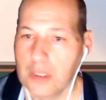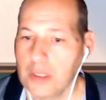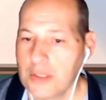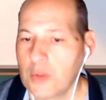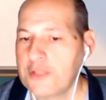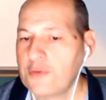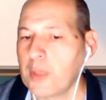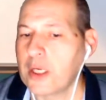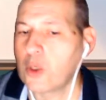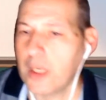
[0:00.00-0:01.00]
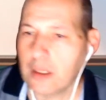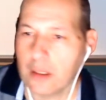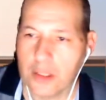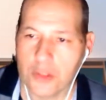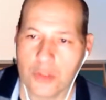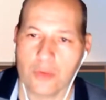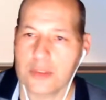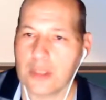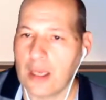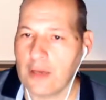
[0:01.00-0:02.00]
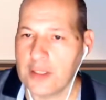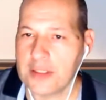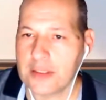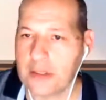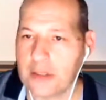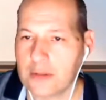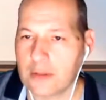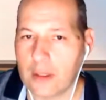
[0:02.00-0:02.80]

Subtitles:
So it's very quick. You don't. It's not.